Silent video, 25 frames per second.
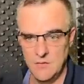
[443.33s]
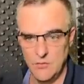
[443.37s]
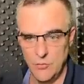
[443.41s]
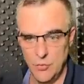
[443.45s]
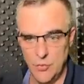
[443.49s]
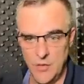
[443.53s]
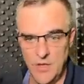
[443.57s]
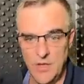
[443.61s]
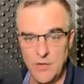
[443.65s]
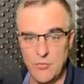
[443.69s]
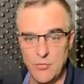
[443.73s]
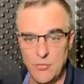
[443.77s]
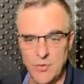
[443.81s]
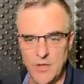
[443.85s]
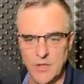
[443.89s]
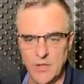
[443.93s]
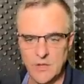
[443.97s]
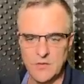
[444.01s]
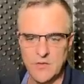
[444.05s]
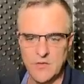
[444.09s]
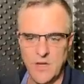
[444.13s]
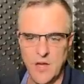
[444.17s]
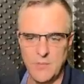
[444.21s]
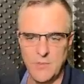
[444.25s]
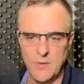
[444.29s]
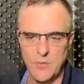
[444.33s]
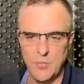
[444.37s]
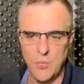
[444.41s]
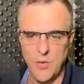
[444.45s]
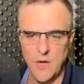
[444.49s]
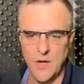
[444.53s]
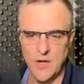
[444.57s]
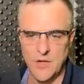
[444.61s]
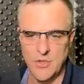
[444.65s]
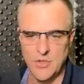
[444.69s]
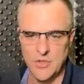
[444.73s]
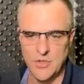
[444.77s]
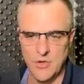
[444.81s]
in real time in
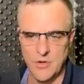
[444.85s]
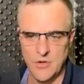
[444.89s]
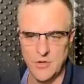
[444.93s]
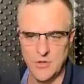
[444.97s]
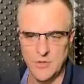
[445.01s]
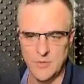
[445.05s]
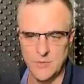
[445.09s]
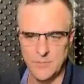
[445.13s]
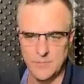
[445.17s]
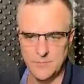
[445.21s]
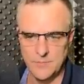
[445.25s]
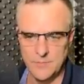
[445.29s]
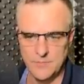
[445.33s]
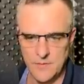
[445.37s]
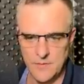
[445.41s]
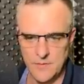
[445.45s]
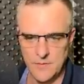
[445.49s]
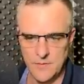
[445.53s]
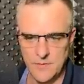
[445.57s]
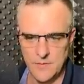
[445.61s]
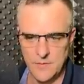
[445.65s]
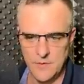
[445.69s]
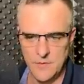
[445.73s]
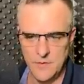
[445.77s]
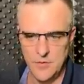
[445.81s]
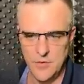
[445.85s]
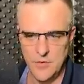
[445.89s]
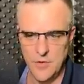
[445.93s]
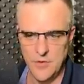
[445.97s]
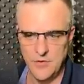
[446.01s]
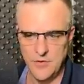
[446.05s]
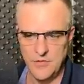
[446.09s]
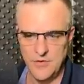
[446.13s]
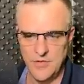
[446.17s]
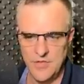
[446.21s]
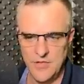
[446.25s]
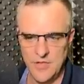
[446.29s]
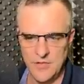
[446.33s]
Wireshark.
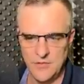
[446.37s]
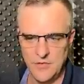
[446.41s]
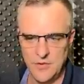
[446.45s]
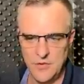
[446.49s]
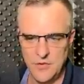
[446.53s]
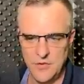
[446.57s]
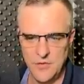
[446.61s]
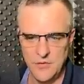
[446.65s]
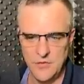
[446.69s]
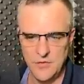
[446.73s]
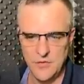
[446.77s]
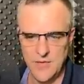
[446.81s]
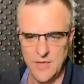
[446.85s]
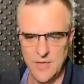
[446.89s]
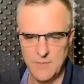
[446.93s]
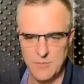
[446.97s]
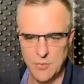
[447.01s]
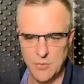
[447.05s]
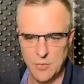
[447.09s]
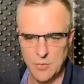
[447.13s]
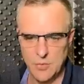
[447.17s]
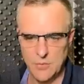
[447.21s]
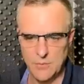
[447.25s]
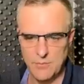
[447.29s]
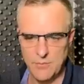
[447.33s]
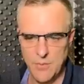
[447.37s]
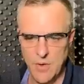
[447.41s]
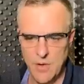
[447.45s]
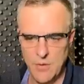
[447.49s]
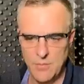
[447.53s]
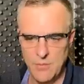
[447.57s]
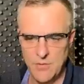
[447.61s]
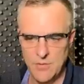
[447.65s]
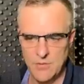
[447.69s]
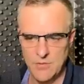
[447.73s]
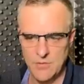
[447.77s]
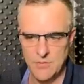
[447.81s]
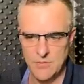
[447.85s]
Notice here's a username called
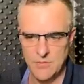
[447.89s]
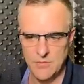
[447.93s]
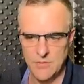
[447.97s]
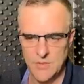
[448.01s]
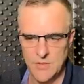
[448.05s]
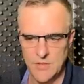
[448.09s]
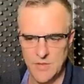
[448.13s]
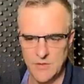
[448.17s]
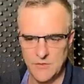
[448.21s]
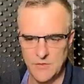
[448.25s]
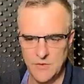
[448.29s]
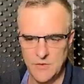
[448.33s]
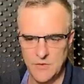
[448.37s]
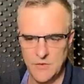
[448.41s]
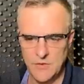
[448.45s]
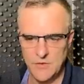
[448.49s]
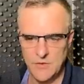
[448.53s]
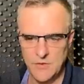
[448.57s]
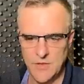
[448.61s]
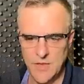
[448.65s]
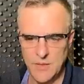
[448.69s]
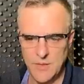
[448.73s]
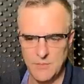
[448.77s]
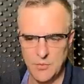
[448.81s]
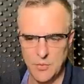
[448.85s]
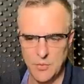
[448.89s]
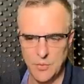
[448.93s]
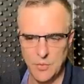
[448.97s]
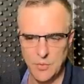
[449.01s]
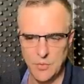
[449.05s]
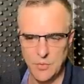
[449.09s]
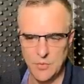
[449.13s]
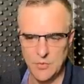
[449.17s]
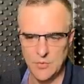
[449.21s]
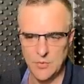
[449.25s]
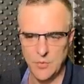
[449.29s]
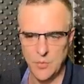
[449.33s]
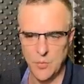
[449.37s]
Bob. Here's a username
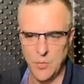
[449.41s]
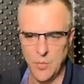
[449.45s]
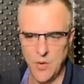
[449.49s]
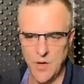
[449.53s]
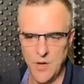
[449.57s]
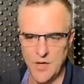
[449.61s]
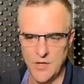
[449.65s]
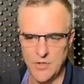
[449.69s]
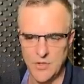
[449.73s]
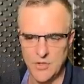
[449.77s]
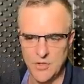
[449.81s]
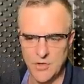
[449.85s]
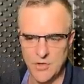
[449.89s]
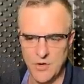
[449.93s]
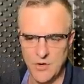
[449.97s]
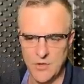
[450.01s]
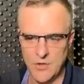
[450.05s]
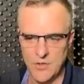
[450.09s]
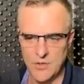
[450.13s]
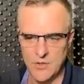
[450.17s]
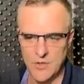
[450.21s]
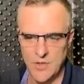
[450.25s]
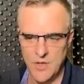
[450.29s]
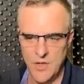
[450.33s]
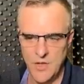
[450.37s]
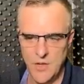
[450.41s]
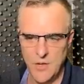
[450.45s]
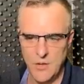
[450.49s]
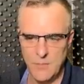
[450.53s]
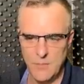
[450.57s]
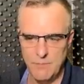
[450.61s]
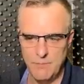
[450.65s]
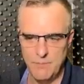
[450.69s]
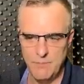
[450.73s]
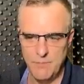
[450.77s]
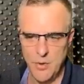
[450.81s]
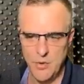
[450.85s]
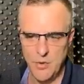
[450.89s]
called Wireshark,
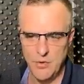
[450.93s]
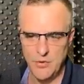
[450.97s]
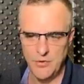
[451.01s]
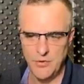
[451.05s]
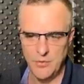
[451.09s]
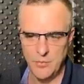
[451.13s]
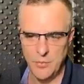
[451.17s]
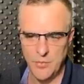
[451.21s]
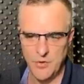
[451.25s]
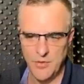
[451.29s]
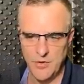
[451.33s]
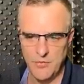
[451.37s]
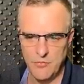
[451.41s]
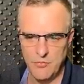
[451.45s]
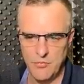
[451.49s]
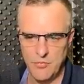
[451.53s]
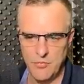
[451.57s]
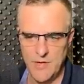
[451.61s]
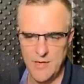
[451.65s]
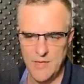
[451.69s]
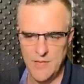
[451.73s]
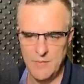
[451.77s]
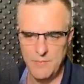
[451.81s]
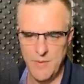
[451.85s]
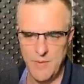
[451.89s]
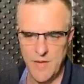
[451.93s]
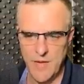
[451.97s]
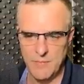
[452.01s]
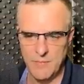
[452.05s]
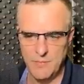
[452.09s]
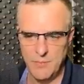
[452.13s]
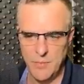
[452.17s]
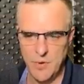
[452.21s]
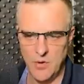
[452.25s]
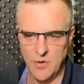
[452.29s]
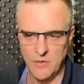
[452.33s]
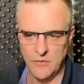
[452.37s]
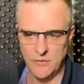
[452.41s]
both with a really bad
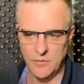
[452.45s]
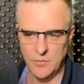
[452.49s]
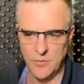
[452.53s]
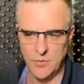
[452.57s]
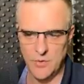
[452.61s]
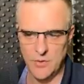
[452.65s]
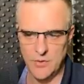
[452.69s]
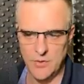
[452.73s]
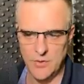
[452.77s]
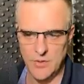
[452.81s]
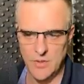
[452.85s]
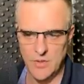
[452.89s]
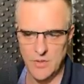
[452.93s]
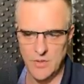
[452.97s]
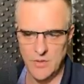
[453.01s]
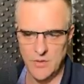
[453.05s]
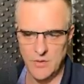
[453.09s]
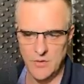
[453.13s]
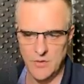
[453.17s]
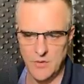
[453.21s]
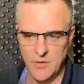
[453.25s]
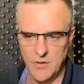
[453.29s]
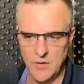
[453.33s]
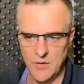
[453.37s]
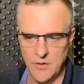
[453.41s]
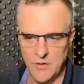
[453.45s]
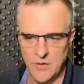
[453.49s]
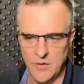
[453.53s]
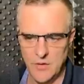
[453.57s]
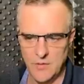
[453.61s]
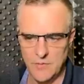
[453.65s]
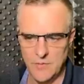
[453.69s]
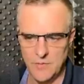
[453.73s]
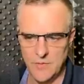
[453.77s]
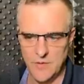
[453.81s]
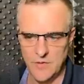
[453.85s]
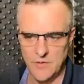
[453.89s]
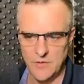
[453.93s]
password
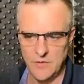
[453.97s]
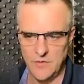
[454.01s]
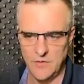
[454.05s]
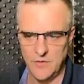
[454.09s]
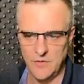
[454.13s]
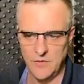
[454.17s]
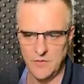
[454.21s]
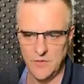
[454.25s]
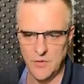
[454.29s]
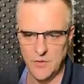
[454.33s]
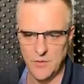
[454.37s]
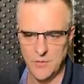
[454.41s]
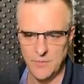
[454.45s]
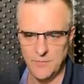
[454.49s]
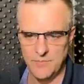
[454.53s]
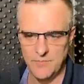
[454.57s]
of Cisco.